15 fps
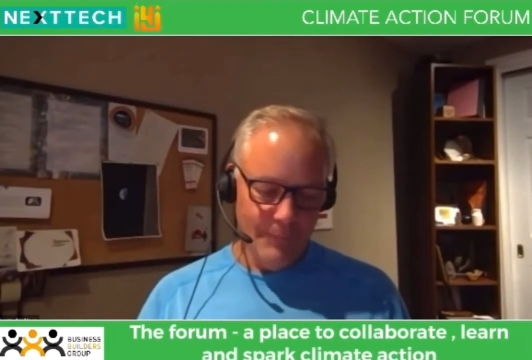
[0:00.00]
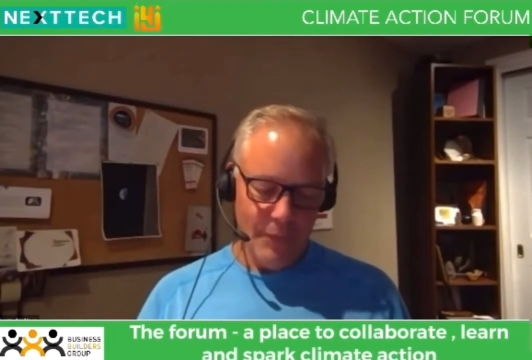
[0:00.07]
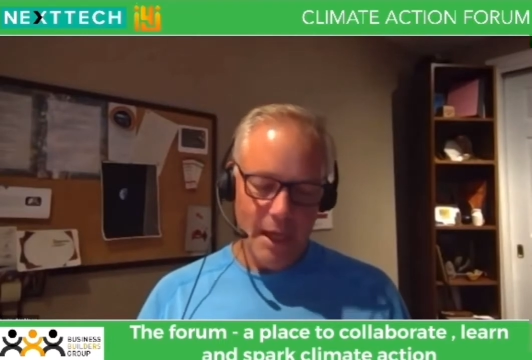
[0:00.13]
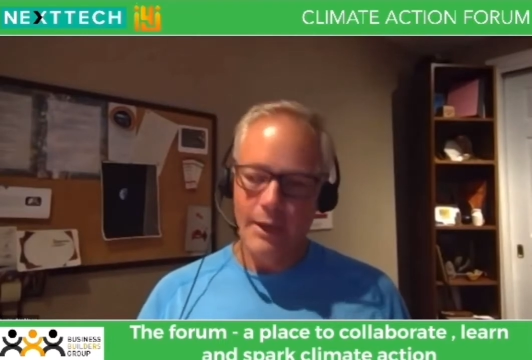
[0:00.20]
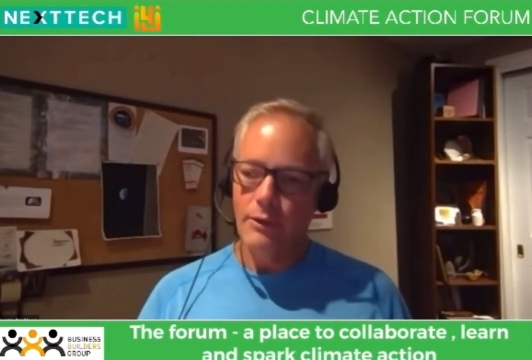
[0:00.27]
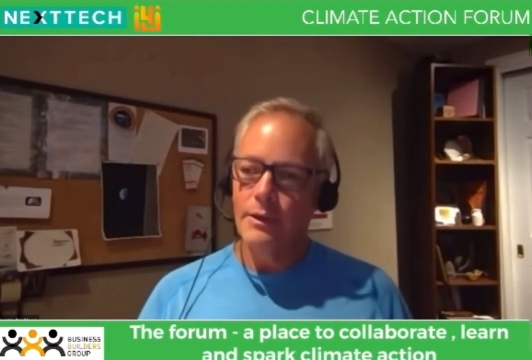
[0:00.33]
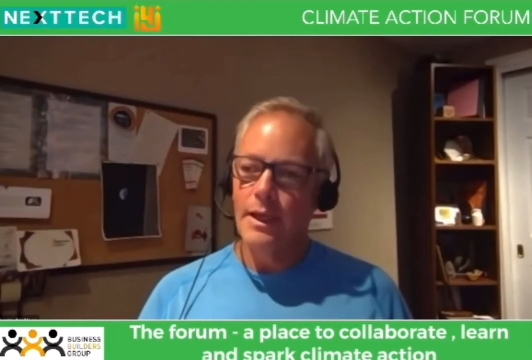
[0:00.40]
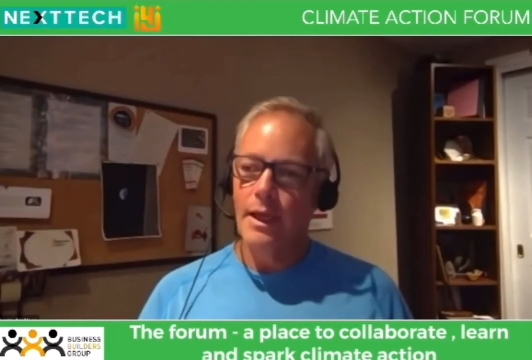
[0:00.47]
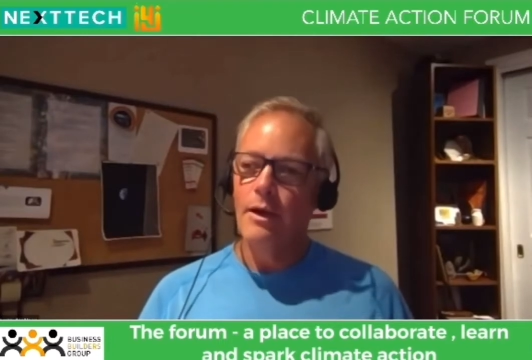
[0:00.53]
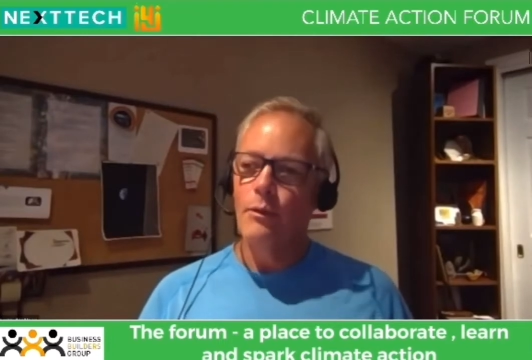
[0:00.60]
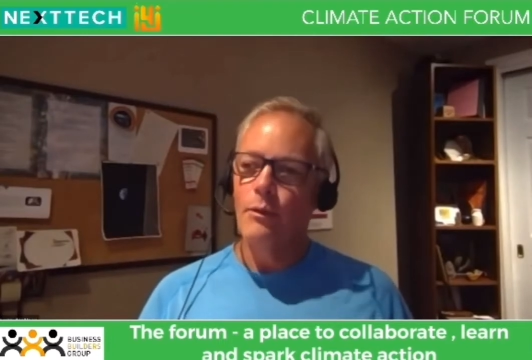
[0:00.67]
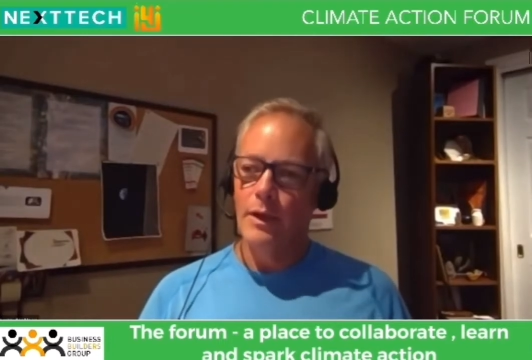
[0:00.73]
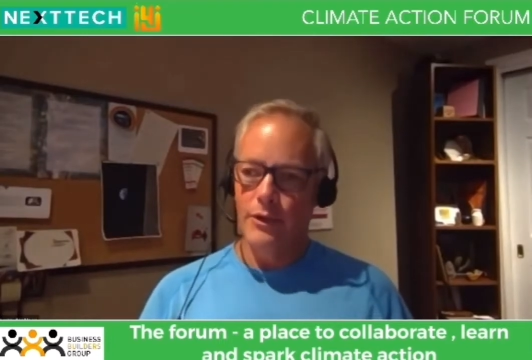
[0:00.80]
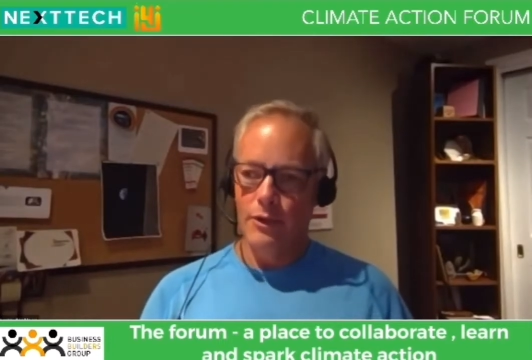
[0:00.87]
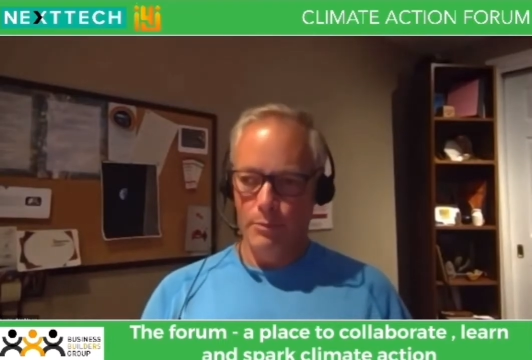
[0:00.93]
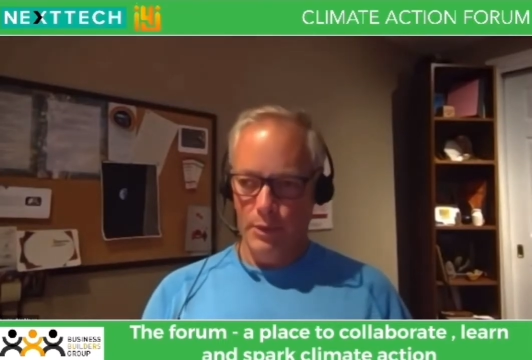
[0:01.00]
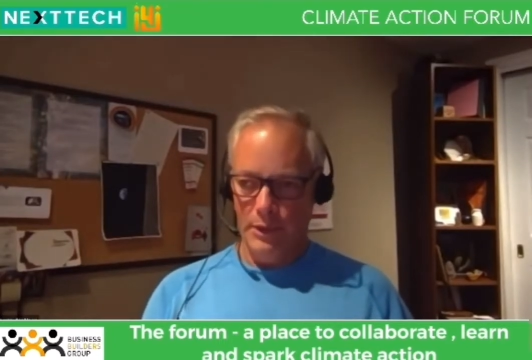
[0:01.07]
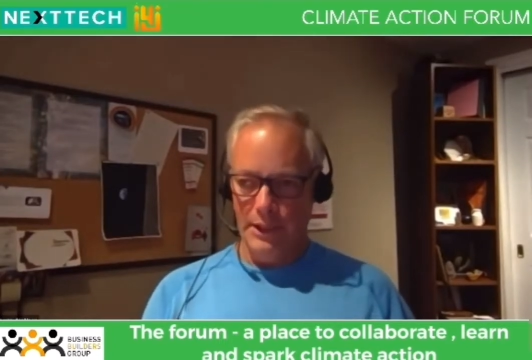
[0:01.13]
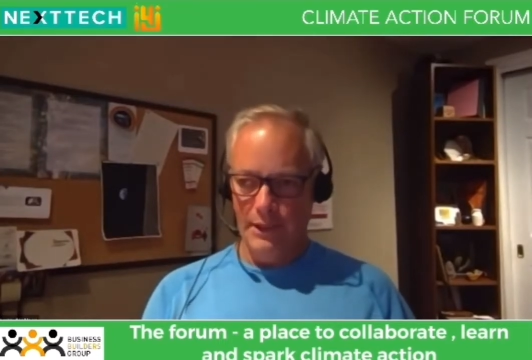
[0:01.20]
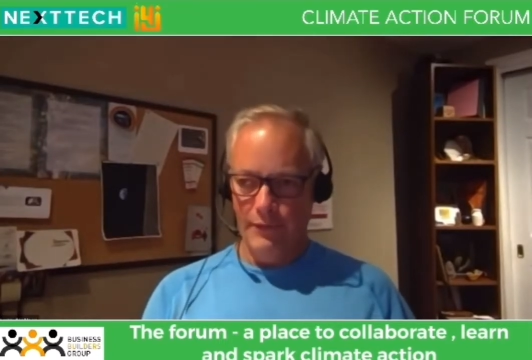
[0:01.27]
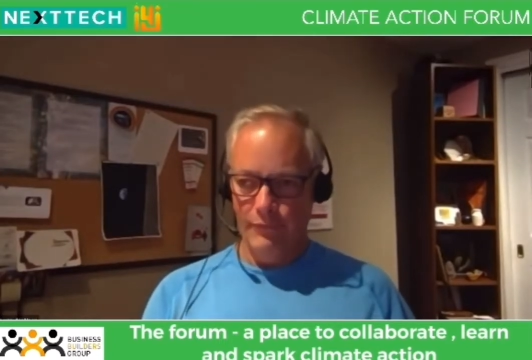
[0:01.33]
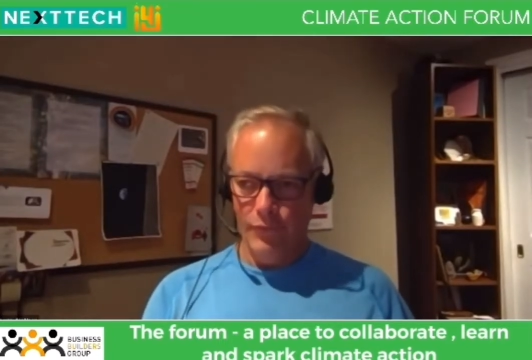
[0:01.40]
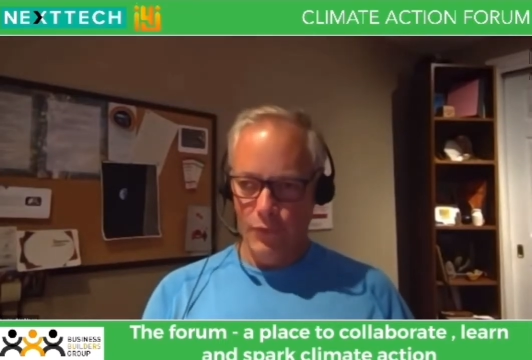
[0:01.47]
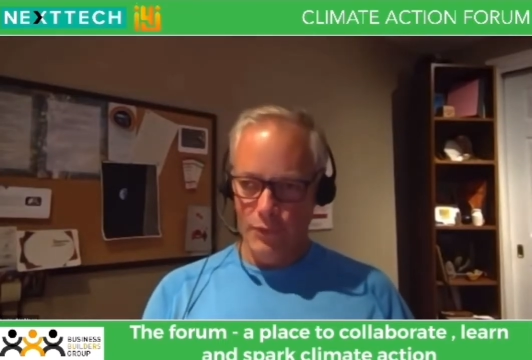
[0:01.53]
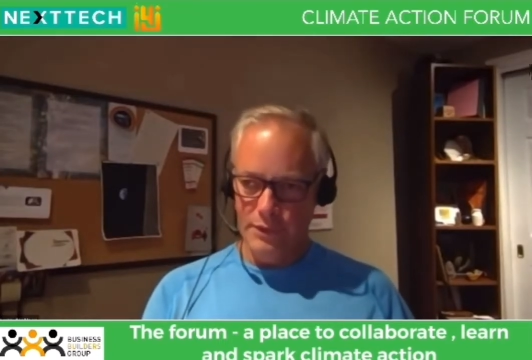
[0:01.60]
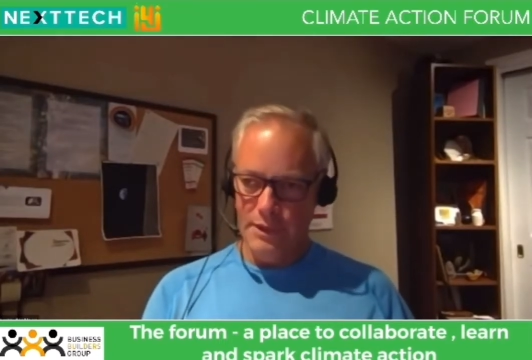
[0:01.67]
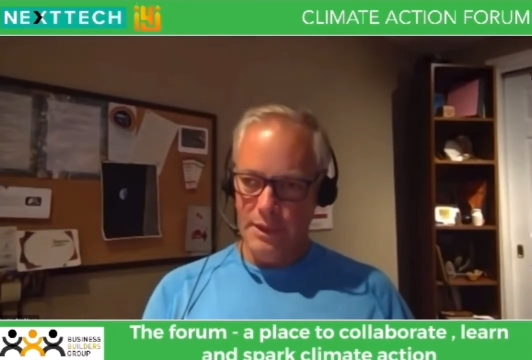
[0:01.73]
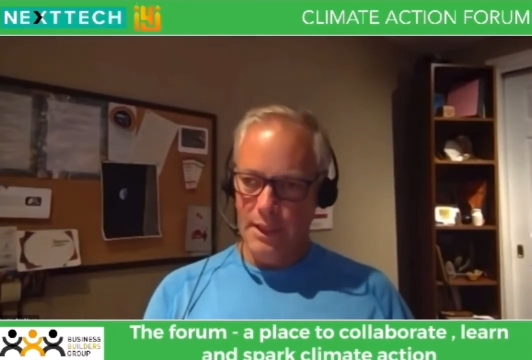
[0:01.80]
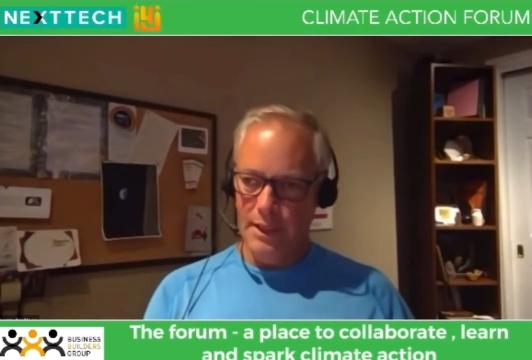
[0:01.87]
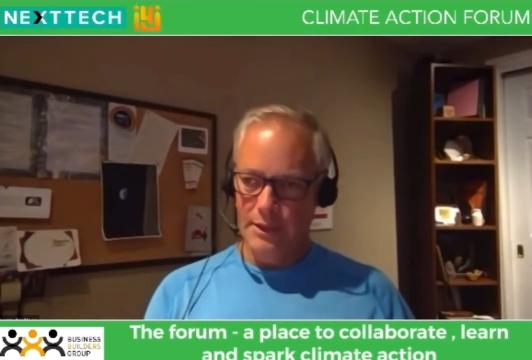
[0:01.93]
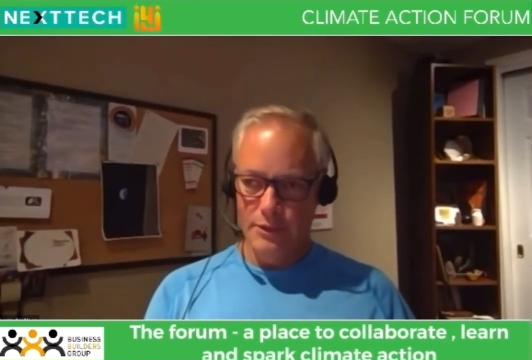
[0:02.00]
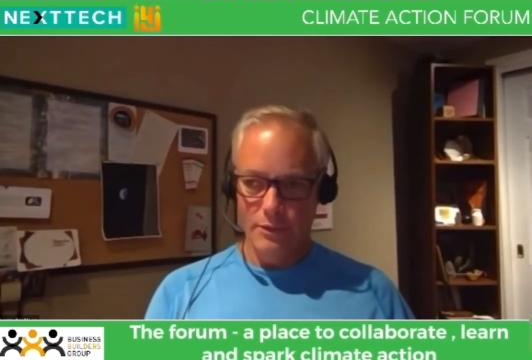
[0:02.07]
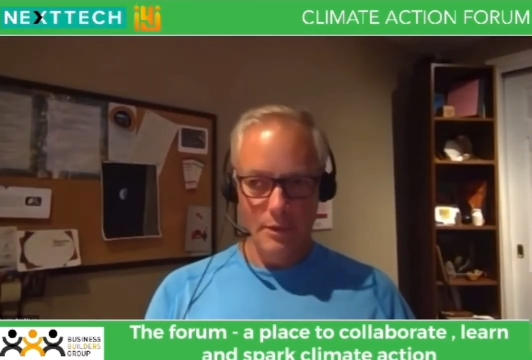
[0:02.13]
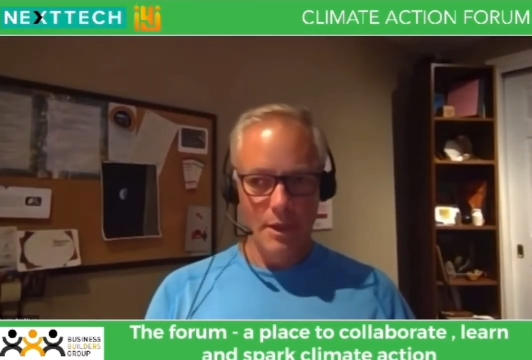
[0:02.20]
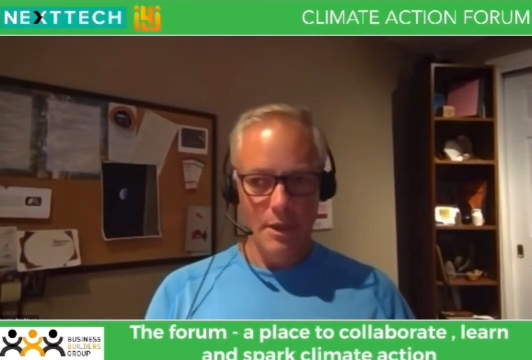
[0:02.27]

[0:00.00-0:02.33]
I don't care whether you believe your science or